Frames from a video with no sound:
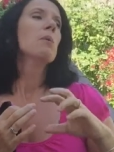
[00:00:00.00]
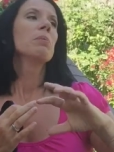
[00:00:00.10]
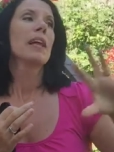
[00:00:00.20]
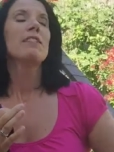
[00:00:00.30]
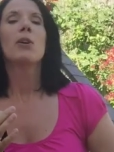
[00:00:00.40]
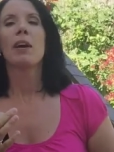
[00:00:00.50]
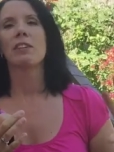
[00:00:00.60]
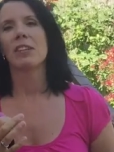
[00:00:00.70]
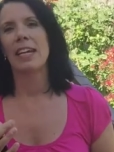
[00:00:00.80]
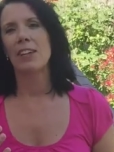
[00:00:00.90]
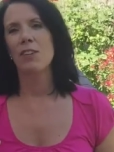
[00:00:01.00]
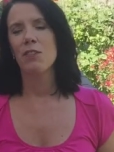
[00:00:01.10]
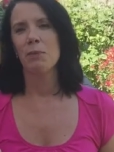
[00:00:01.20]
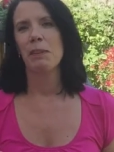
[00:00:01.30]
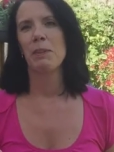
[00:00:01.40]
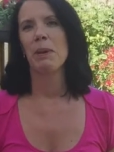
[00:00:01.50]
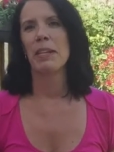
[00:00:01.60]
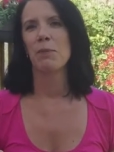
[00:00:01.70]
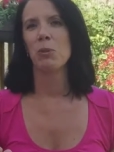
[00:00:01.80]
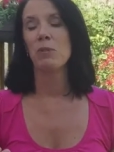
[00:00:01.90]
Plus you have glares from
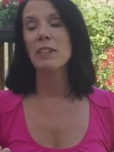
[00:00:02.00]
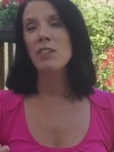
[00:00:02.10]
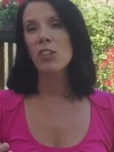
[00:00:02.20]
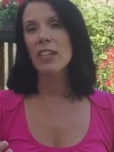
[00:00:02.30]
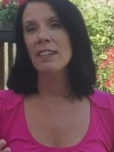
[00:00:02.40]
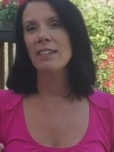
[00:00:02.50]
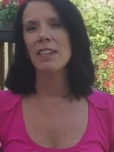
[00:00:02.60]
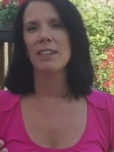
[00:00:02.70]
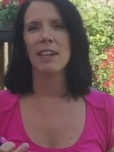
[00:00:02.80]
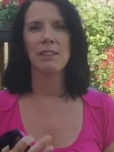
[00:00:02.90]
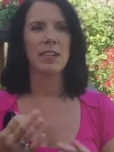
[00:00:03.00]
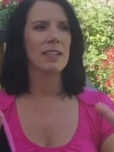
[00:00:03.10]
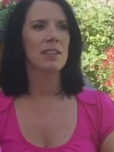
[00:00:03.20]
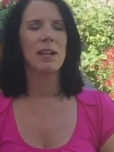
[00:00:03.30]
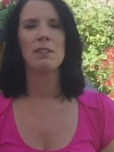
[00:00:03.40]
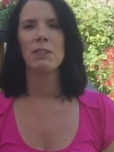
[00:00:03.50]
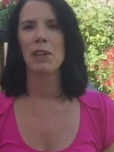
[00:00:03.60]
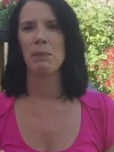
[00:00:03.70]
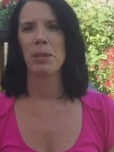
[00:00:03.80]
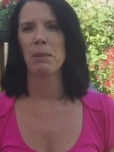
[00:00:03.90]
everybody's movie screens, because every
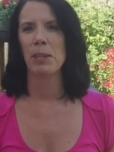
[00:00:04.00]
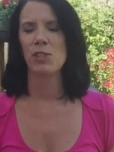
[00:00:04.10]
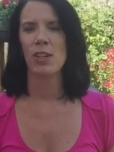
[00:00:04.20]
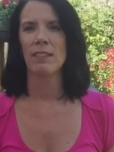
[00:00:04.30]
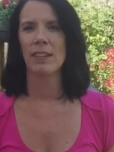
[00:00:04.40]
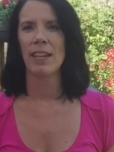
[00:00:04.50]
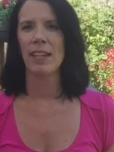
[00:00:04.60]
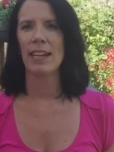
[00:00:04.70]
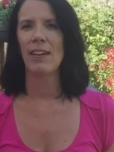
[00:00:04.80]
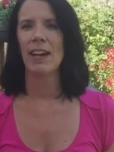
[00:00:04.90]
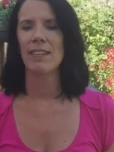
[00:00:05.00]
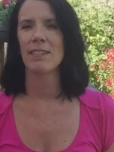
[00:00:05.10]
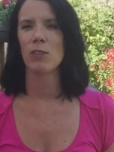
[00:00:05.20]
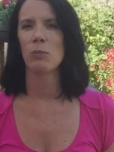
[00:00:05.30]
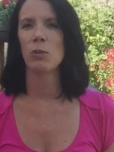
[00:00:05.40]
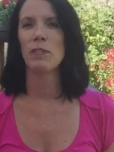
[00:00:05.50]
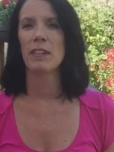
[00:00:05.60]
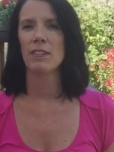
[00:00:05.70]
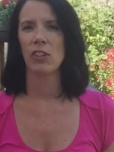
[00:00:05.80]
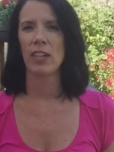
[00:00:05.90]
flight pretty much transatlantic now has its own movie
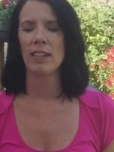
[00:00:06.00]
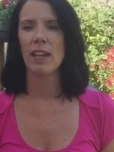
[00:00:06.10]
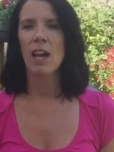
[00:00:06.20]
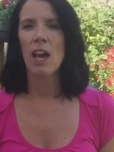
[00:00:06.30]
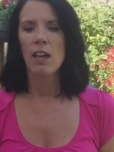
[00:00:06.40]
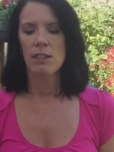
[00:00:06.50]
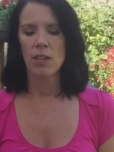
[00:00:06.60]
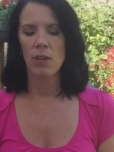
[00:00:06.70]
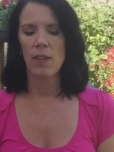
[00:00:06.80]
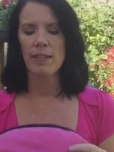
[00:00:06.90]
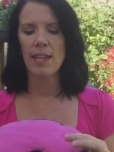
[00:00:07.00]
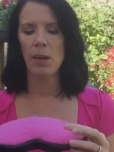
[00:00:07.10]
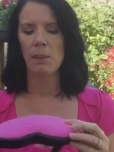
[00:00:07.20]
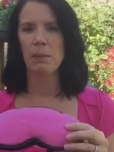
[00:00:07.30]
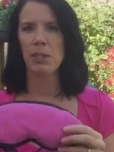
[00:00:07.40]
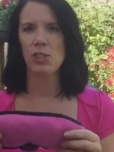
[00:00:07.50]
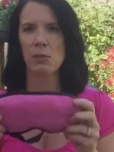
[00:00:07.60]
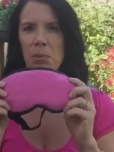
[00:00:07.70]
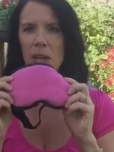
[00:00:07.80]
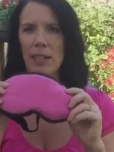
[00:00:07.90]
screen. So this helps me
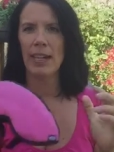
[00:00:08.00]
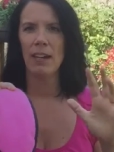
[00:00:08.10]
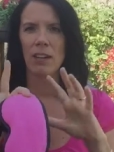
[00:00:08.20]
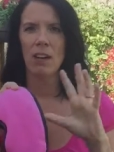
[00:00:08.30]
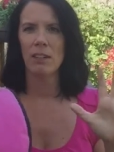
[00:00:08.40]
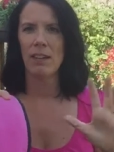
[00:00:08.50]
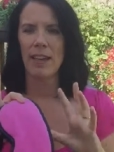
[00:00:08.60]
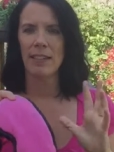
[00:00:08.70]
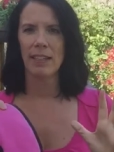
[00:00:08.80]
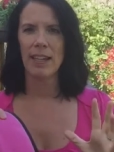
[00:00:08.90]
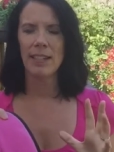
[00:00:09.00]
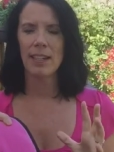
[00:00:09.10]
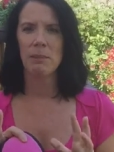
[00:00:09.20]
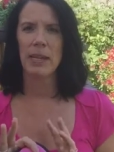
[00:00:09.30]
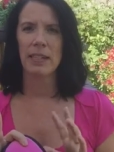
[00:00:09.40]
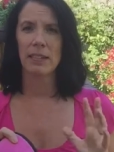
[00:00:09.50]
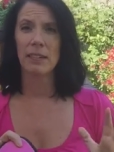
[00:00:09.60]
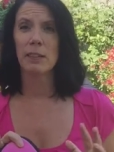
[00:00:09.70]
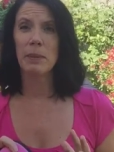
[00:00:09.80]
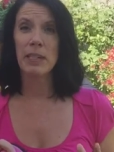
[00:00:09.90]
just block out all of that light and make it a
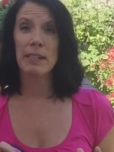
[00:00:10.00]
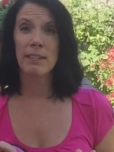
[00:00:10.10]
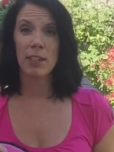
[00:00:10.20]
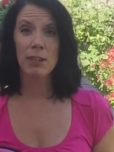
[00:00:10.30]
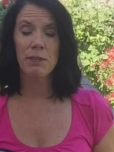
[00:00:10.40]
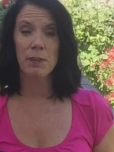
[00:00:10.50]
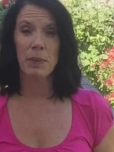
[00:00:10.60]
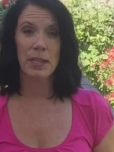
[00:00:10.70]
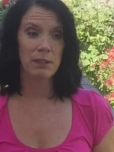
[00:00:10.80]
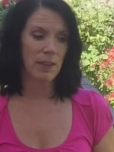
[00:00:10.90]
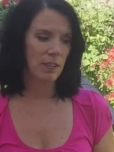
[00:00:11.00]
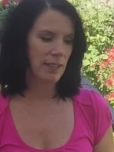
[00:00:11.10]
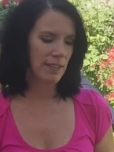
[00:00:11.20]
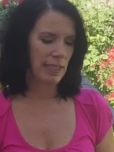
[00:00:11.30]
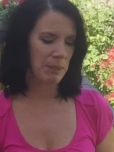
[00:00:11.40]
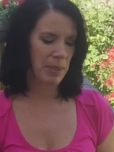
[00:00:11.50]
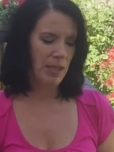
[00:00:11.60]
little bit easier for me to fall asleep.